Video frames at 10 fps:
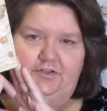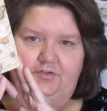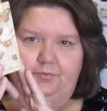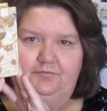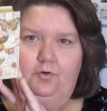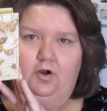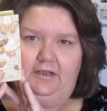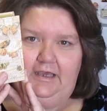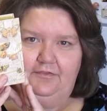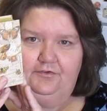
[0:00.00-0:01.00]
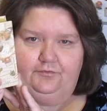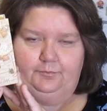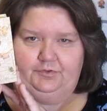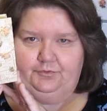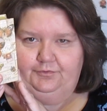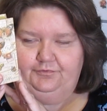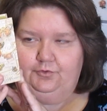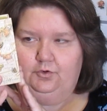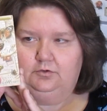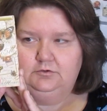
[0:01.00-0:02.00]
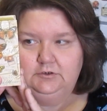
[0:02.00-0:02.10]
this before. I got this from a thrift store